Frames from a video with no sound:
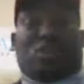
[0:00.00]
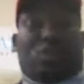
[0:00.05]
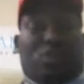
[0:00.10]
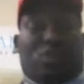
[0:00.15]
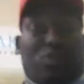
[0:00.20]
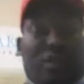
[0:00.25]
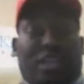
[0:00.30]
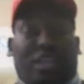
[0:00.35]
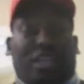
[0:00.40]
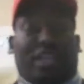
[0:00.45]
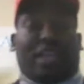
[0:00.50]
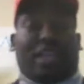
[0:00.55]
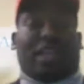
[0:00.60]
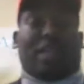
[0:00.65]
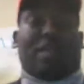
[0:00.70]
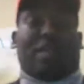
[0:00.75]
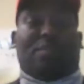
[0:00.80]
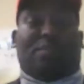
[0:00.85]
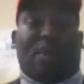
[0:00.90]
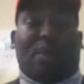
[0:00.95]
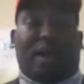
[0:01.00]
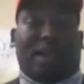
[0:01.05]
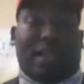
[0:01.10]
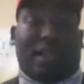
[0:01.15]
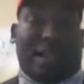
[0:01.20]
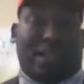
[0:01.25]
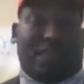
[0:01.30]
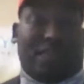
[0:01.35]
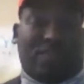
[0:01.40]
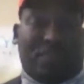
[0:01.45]
really impart that
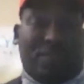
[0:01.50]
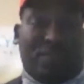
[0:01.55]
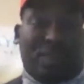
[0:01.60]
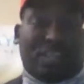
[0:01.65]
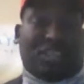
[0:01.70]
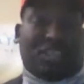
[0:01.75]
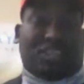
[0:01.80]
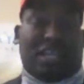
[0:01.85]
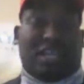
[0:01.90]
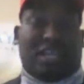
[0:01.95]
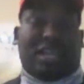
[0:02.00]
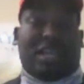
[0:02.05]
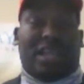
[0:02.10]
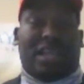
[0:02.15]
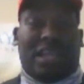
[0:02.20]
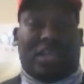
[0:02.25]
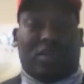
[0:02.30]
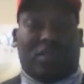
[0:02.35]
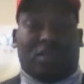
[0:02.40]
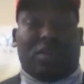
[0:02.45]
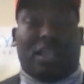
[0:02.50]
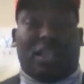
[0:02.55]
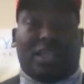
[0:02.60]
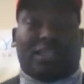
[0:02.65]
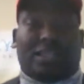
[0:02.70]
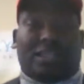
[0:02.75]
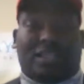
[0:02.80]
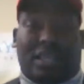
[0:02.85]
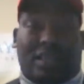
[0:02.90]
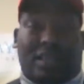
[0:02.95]
information in your
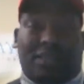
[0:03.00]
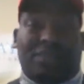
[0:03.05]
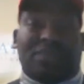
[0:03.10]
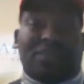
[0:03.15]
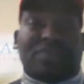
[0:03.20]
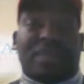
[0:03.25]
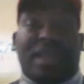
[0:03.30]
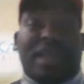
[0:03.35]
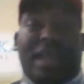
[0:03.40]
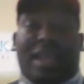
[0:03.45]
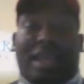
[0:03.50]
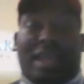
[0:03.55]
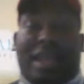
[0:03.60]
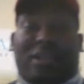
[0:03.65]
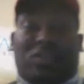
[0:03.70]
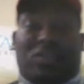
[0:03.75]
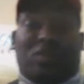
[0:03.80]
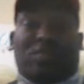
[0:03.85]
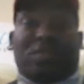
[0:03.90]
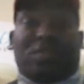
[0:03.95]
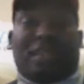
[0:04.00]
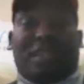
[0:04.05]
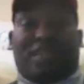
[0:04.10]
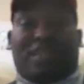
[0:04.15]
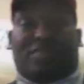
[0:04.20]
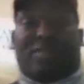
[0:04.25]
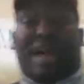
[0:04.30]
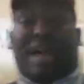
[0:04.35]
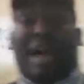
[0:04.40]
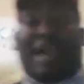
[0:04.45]
listening. And I do believe
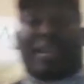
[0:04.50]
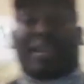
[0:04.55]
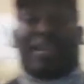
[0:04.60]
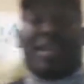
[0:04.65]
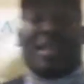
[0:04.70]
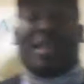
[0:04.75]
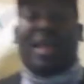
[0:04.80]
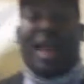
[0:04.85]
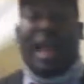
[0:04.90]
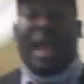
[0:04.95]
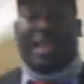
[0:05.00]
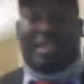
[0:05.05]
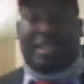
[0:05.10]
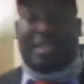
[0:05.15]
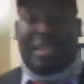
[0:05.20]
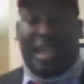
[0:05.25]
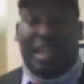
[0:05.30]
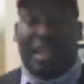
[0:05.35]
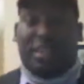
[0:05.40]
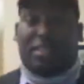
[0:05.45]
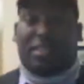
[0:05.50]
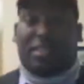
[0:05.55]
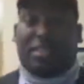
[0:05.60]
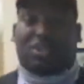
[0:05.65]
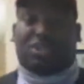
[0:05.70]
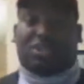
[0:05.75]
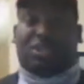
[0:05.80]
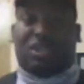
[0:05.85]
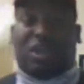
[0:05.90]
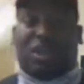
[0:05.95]
that at the end of this
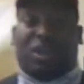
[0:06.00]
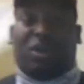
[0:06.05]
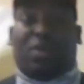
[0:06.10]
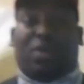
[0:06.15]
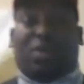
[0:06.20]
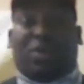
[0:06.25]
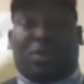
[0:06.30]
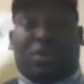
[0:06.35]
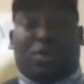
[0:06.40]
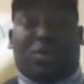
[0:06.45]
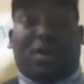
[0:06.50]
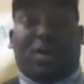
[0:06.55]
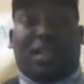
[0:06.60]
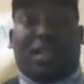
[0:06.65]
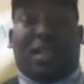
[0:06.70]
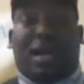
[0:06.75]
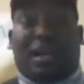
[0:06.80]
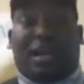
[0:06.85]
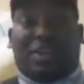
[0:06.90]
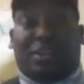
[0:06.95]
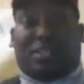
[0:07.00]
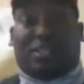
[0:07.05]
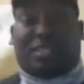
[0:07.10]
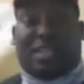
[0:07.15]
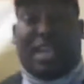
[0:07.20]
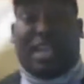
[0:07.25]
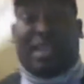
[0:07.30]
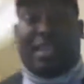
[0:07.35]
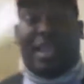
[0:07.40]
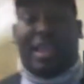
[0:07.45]
show, you will
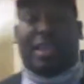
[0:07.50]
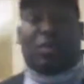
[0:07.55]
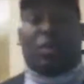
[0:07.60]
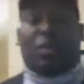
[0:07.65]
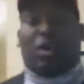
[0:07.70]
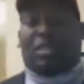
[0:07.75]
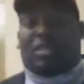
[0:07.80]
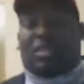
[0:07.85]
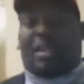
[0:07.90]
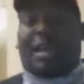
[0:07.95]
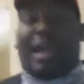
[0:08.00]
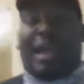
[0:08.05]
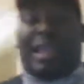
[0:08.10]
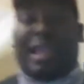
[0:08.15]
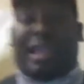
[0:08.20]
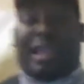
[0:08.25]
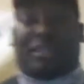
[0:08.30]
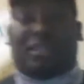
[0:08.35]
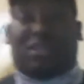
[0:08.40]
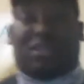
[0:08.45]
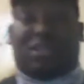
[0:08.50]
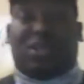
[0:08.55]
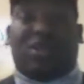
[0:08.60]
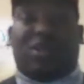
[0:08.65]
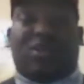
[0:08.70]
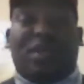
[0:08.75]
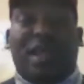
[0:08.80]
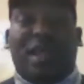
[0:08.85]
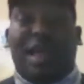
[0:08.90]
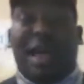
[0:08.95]
understand. And one thing I like to
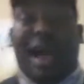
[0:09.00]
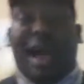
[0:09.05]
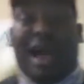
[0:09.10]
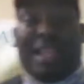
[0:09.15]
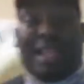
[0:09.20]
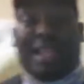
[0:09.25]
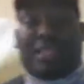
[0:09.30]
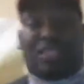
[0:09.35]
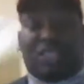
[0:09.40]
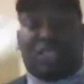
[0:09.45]
do, I like to